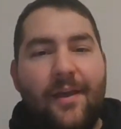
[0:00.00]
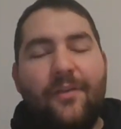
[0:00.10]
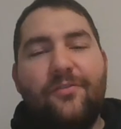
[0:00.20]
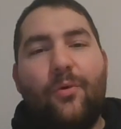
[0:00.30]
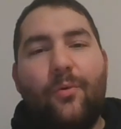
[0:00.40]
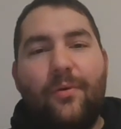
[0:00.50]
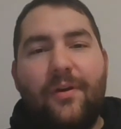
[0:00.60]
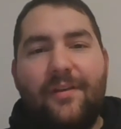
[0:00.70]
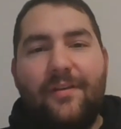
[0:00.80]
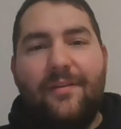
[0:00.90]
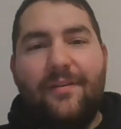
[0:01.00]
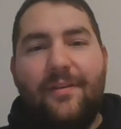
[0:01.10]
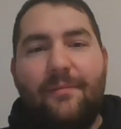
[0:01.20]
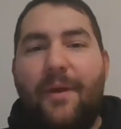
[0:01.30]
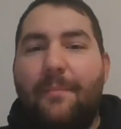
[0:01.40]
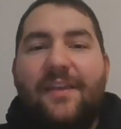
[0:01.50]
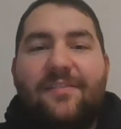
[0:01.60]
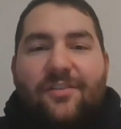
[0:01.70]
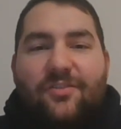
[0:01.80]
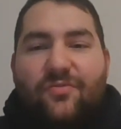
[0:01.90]
So my
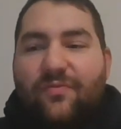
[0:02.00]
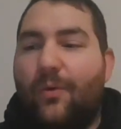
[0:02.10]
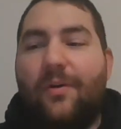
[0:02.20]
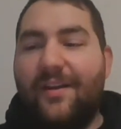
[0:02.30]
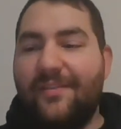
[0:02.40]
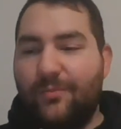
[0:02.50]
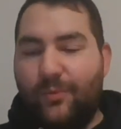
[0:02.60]
message for us,